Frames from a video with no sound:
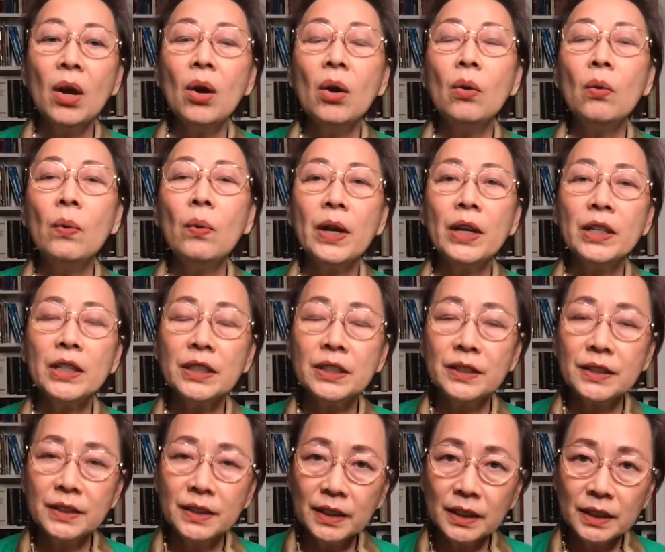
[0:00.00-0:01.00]
where the
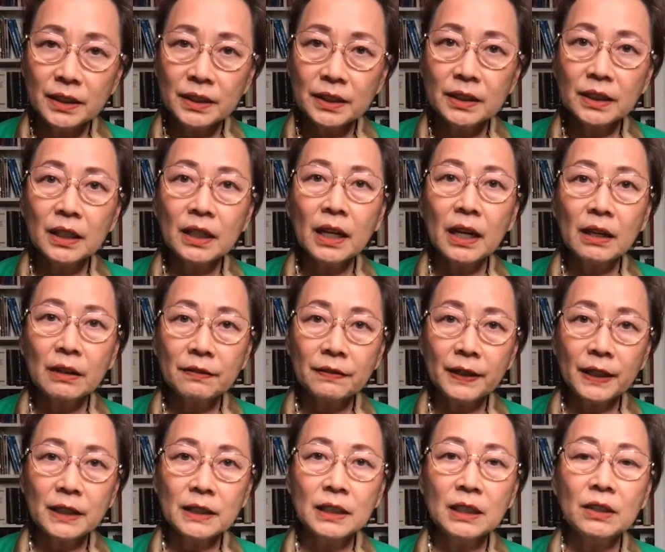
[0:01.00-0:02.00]
seasonal
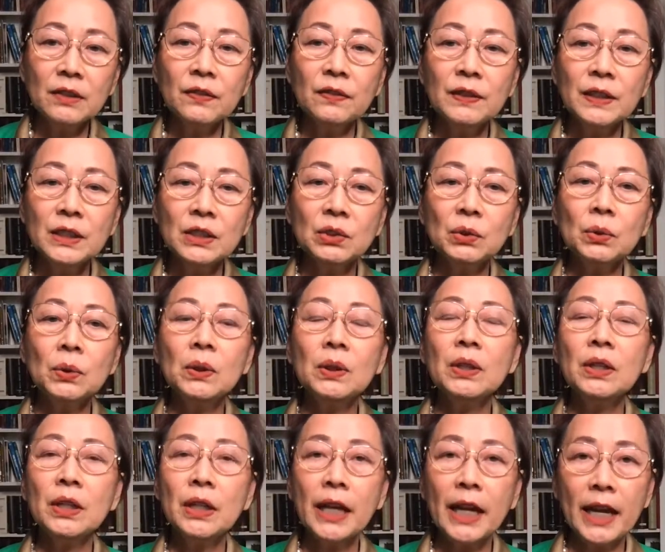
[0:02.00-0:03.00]
affective
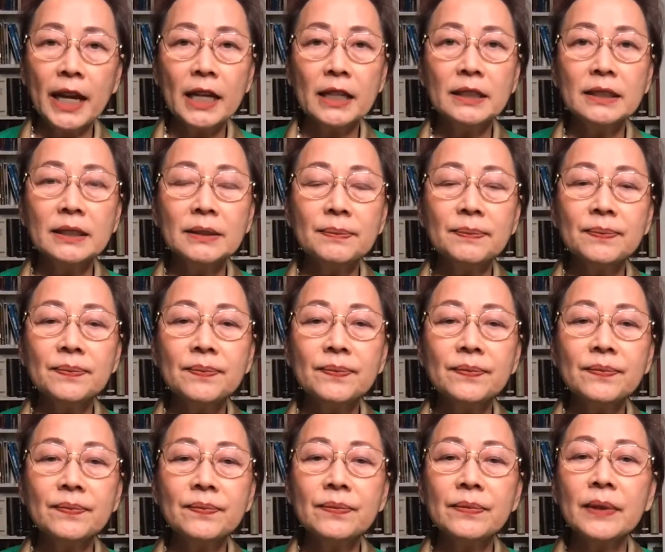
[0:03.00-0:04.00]
disorder has.
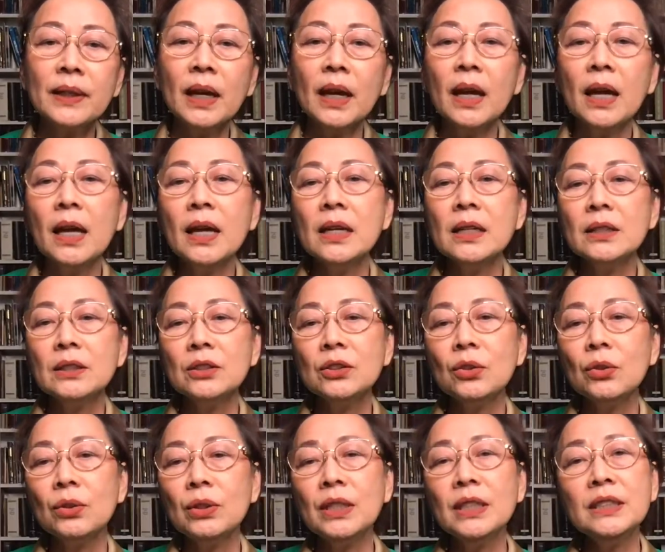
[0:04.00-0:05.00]

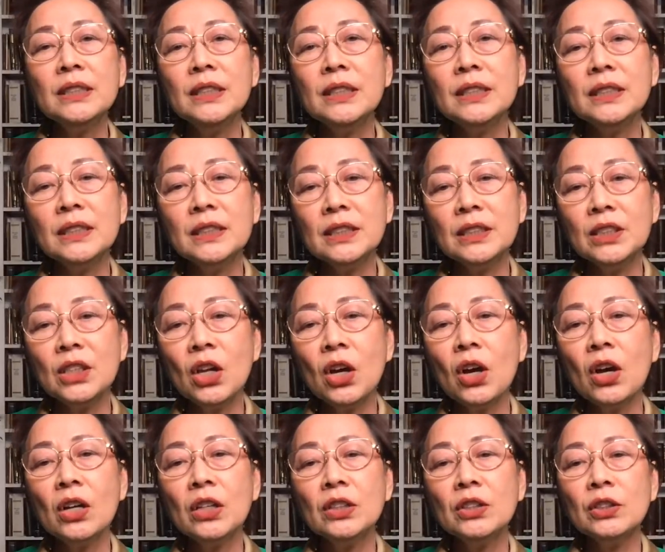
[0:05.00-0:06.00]
So this is
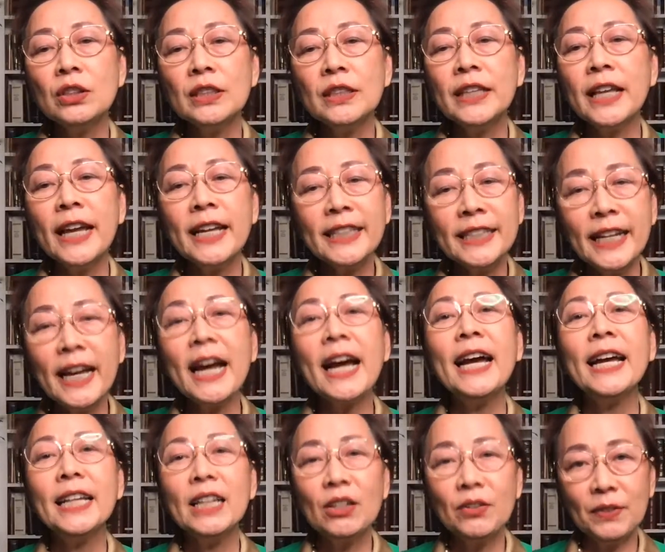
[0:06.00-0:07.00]
not that
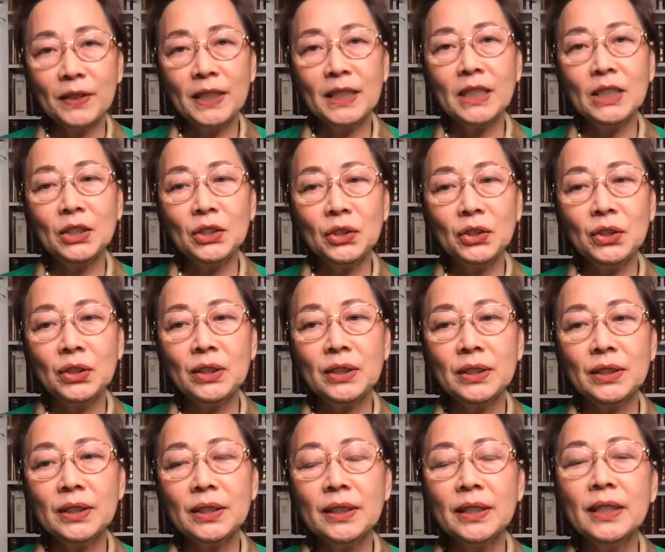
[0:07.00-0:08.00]
kind of condition.
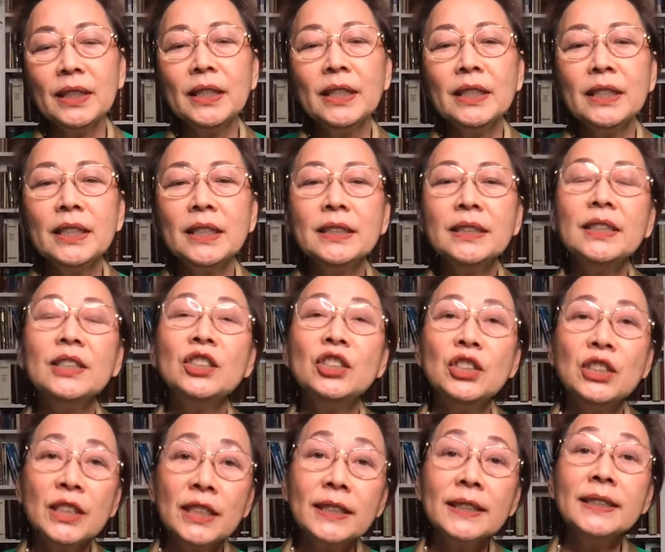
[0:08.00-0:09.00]
This is
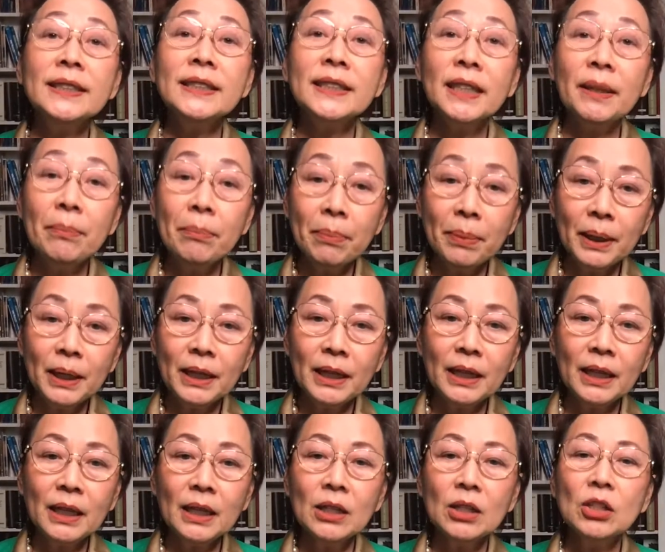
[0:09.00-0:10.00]
just
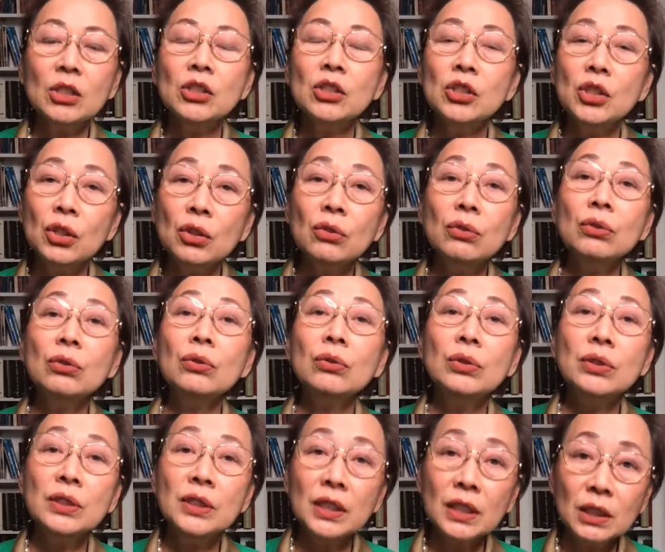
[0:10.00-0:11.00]
simply due to
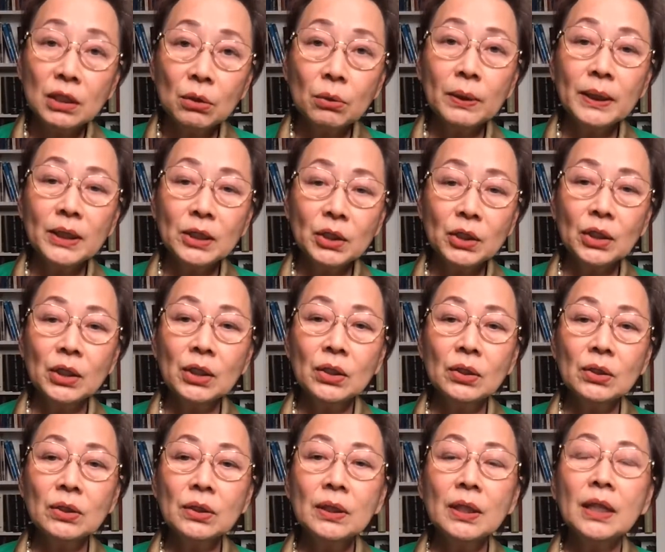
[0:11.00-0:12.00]

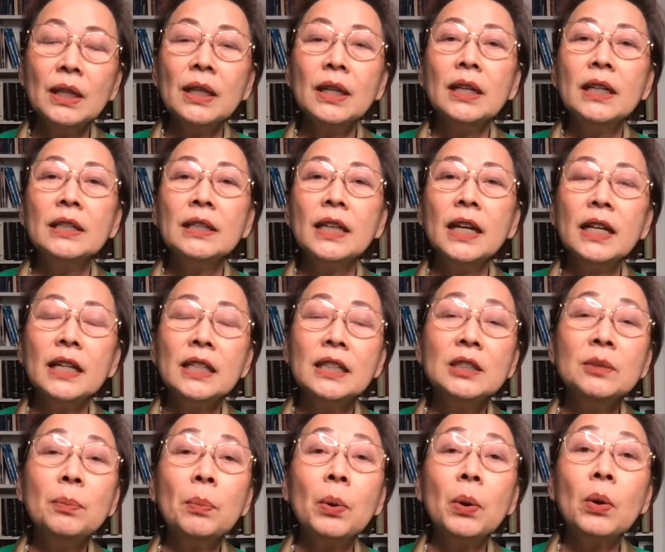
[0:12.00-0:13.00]
situational that
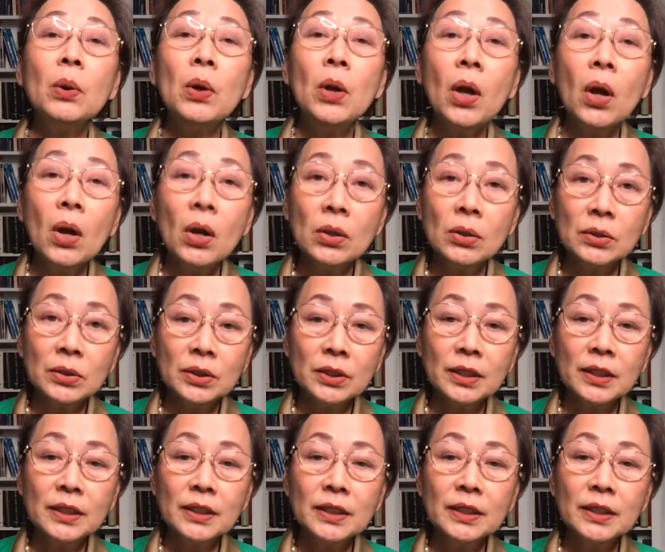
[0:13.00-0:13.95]
is prolonged,